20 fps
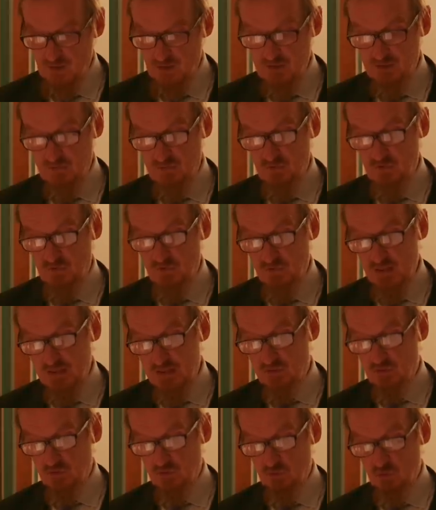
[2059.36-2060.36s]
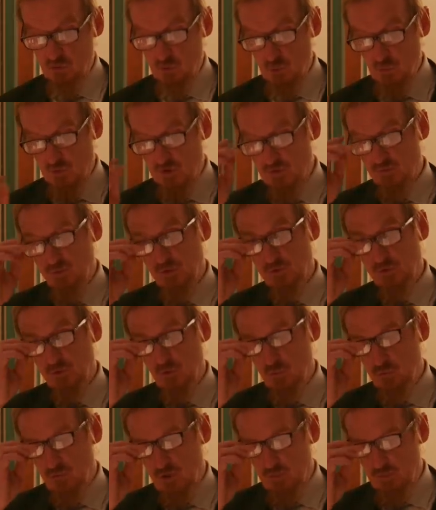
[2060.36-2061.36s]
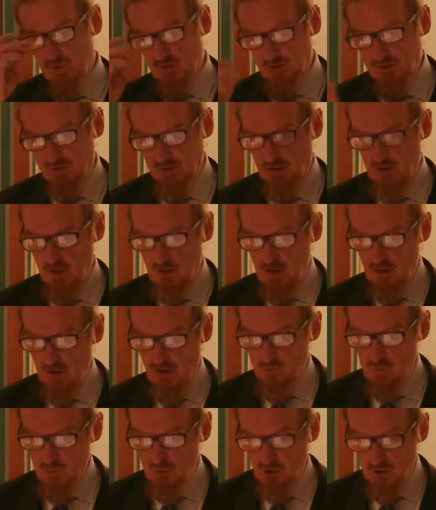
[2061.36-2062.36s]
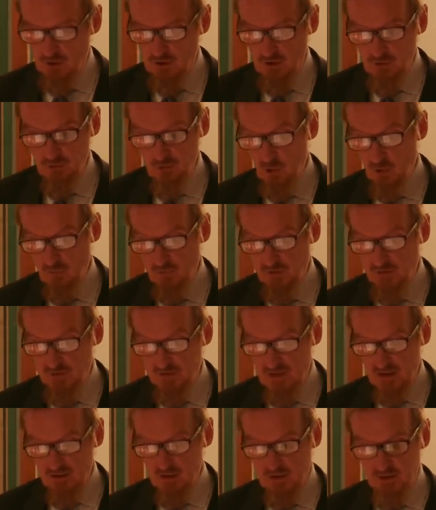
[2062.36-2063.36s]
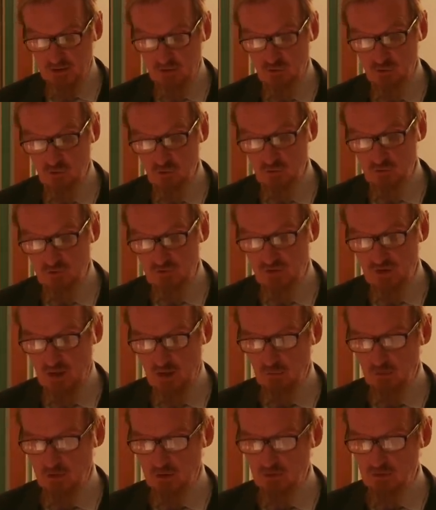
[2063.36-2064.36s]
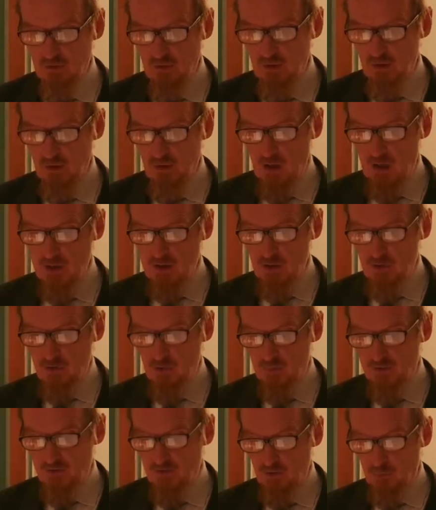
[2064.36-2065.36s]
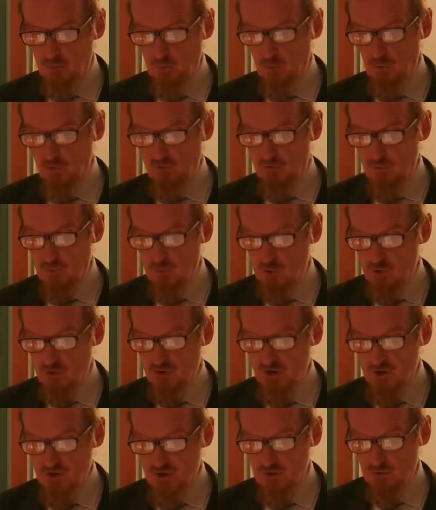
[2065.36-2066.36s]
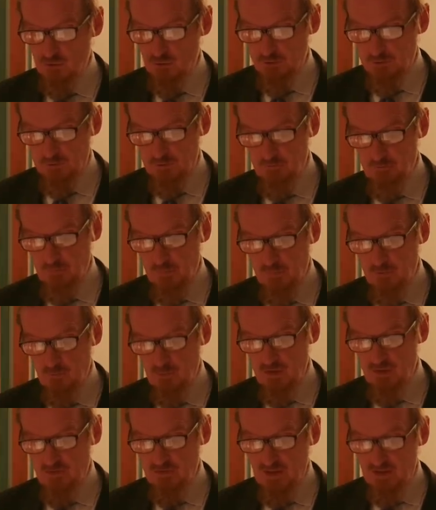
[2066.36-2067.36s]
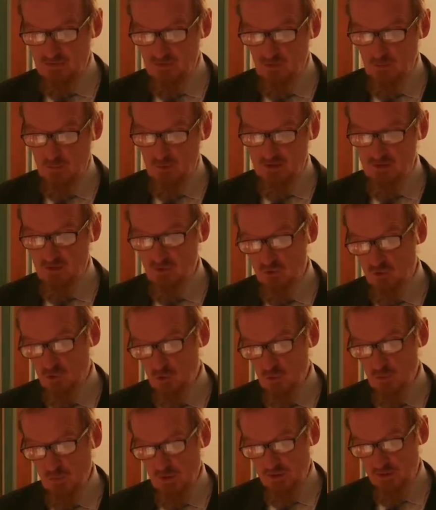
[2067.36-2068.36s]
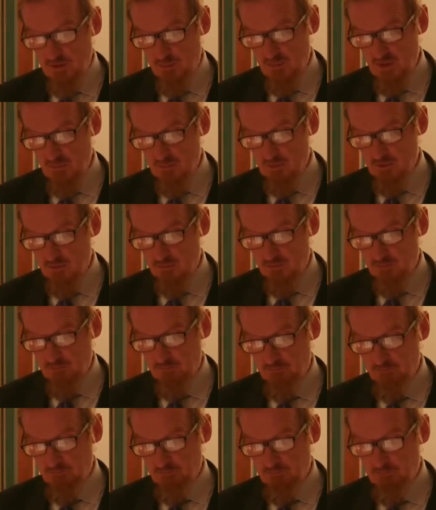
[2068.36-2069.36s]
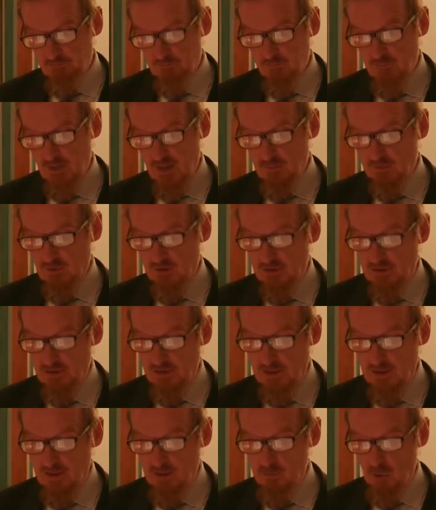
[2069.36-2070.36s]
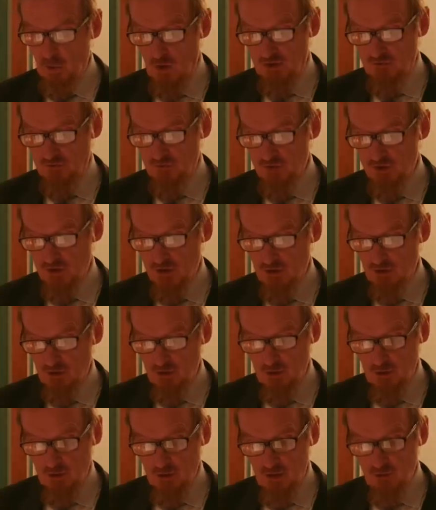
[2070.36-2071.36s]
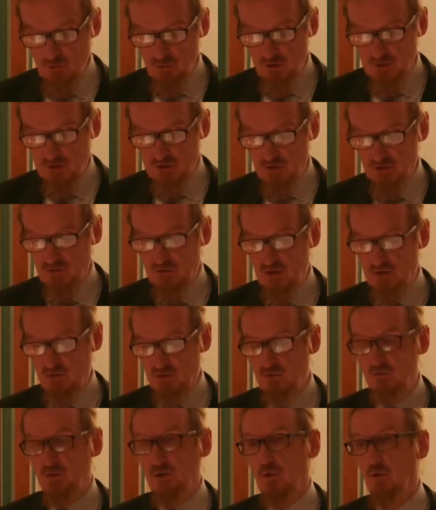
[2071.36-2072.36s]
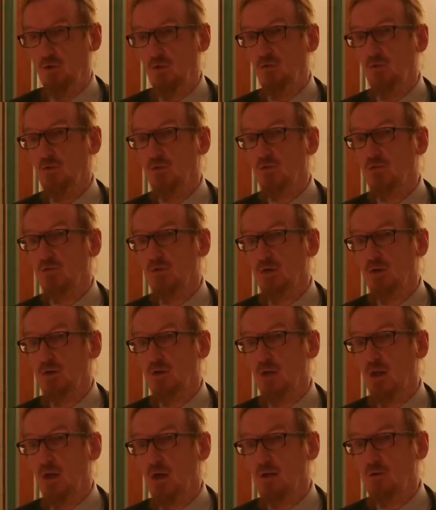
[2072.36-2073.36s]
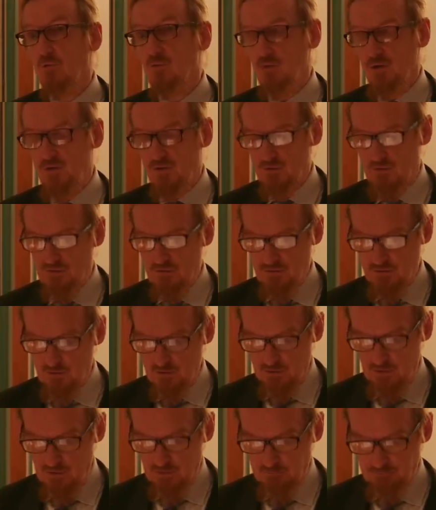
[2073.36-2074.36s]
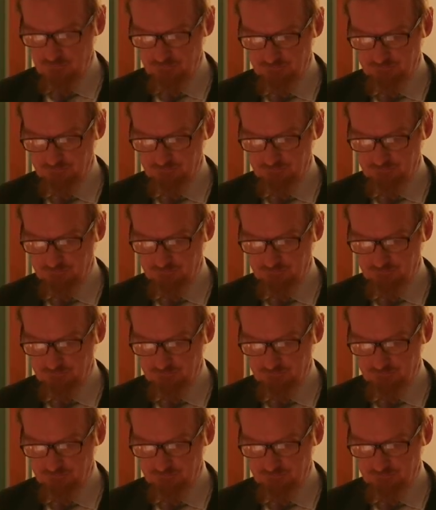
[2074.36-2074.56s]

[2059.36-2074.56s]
It is the state, too, which funds the rebuilding of Morocco's often derelict Sufi zawiyas and notably supports the Bouchichi order with its estimated 2 million members. Abdel Ilah Bouassria has written extensively on this in a recent study.